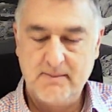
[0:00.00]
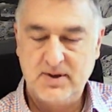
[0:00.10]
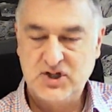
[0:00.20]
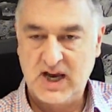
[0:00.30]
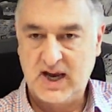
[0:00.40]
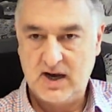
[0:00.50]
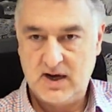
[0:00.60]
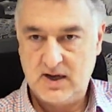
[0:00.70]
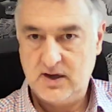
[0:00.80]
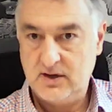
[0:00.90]
in
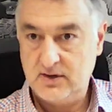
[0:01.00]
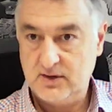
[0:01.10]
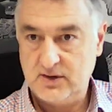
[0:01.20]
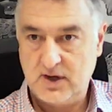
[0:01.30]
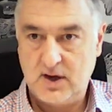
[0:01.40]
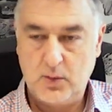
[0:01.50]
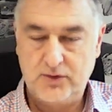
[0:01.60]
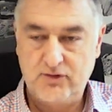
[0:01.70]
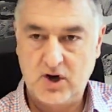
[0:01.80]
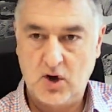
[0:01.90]
particular
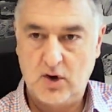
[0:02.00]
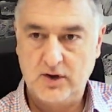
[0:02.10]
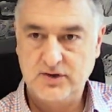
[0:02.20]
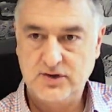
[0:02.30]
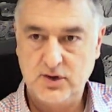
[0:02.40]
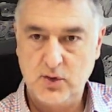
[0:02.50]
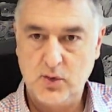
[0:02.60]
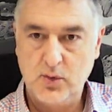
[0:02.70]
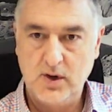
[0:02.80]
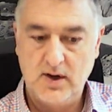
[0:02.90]
with regard
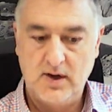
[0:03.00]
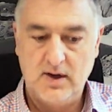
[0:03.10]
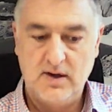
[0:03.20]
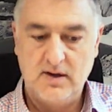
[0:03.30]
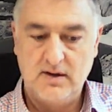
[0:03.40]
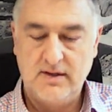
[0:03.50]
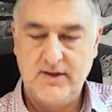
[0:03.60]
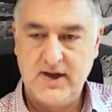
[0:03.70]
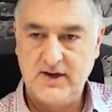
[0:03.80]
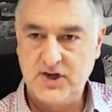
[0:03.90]
to
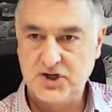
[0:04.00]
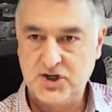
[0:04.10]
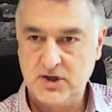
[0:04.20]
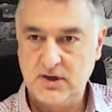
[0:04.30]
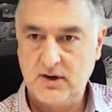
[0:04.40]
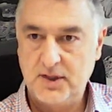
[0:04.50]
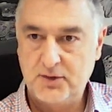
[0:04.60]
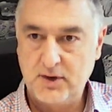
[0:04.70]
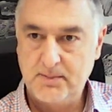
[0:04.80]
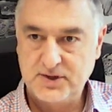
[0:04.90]
the additional
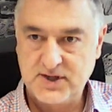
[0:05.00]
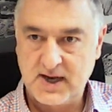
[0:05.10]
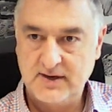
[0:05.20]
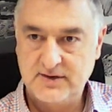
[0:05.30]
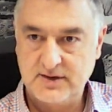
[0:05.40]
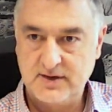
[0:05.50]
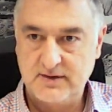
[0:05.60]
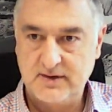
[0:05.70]
3%